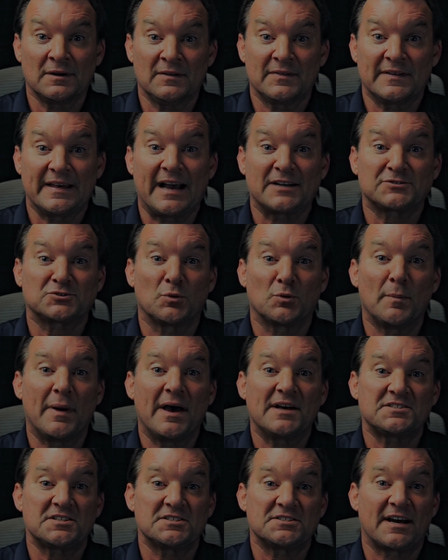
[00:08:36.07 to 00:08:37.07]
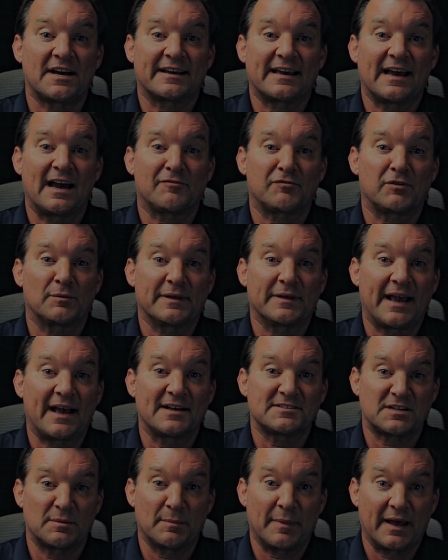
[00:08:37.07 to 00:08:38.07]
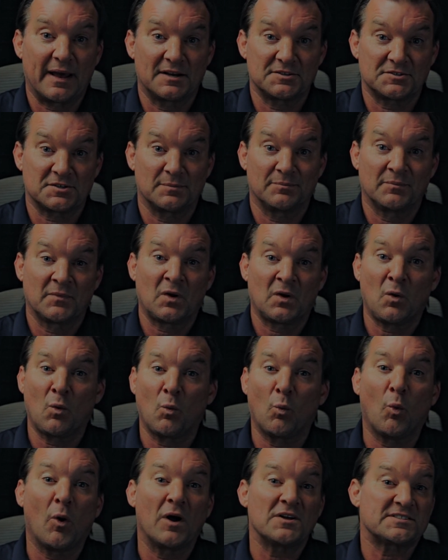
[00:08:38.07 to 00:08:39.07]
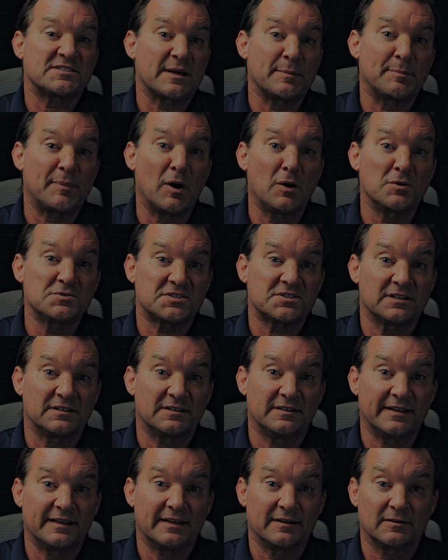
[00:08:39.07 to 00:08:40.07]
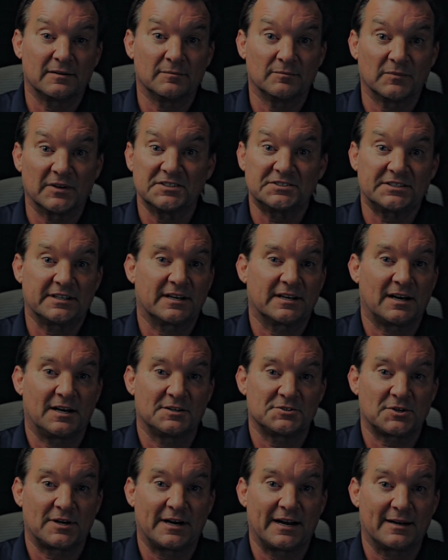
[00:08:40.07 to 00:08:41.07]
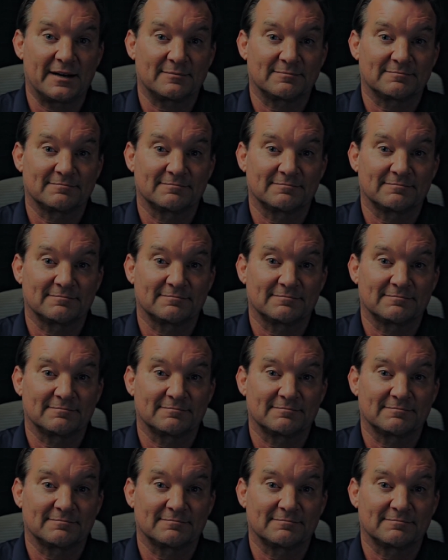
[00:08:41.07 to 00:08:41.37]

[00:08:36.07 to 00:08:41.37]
the actual message I got from the asset manager once they posted the listing contract.